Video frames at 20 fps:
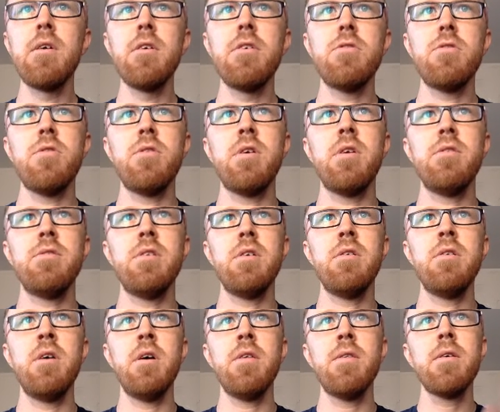So there's
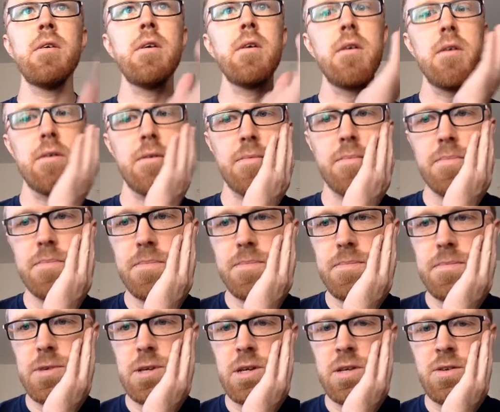another
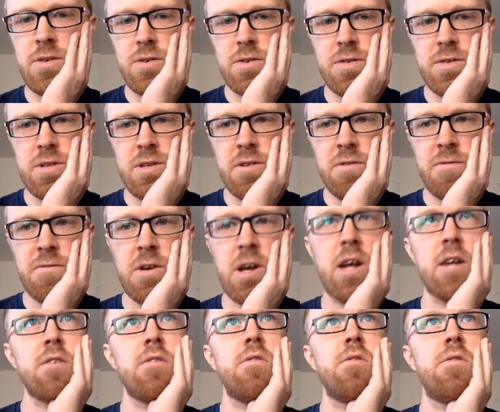interesting
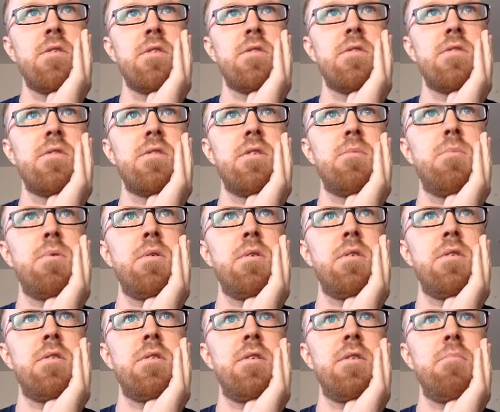fractal that's similar
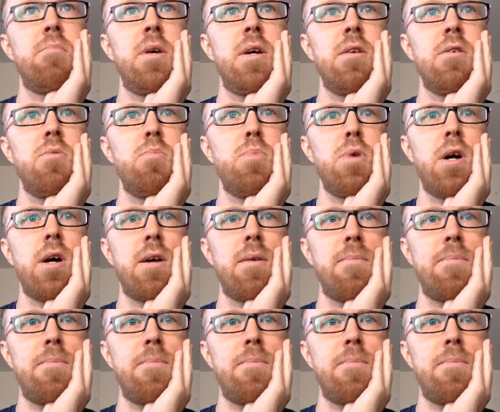to the Mandelbrot.